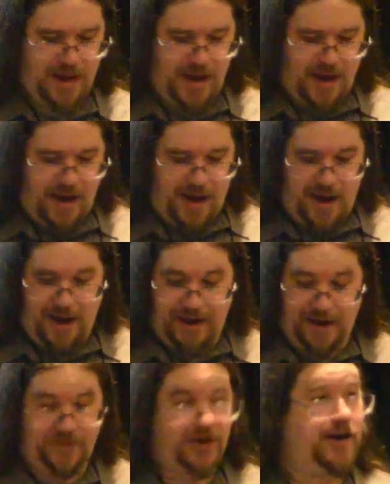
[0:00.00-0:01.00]
And
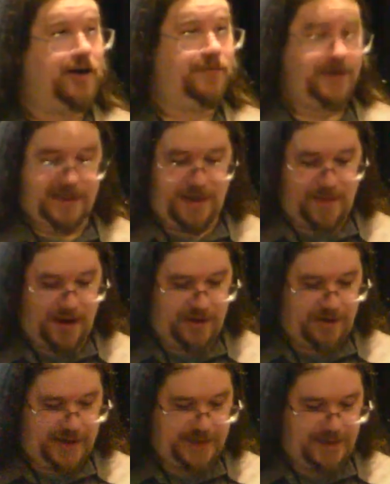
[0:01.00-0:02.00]
if you're here for some other
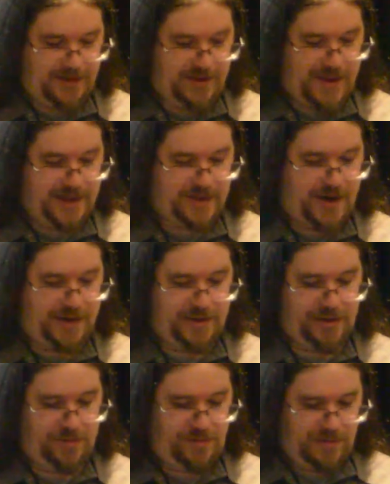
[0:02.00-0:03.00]
reason, then that's great
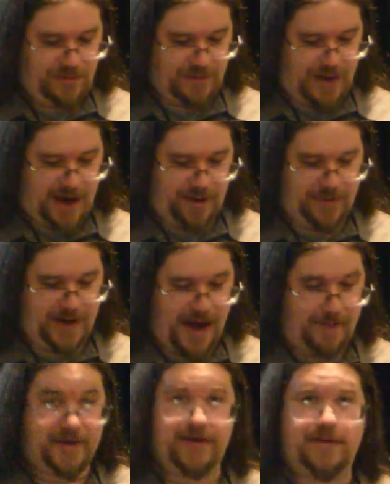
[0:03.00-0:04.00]
too. I'll be
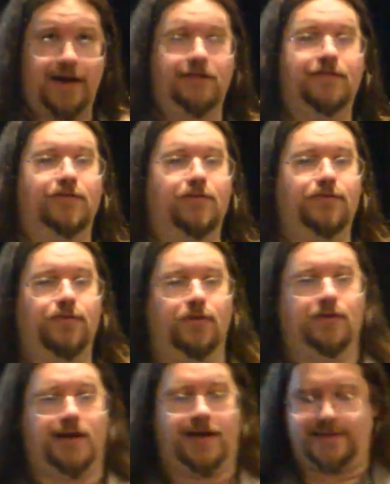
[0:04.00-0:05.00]
happy to talk to you for
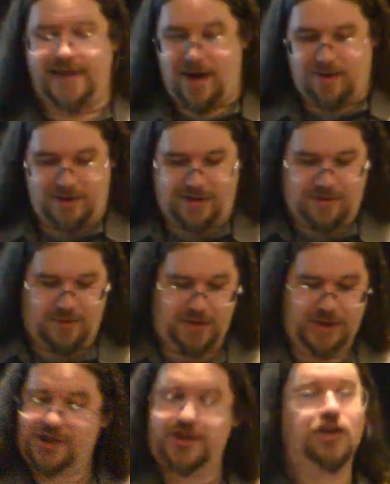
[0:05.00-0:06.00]
the next hour
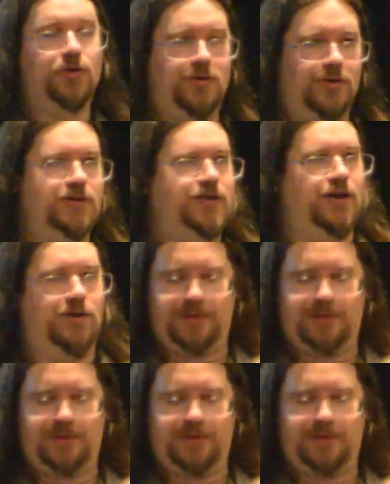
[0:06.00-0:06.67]
or so.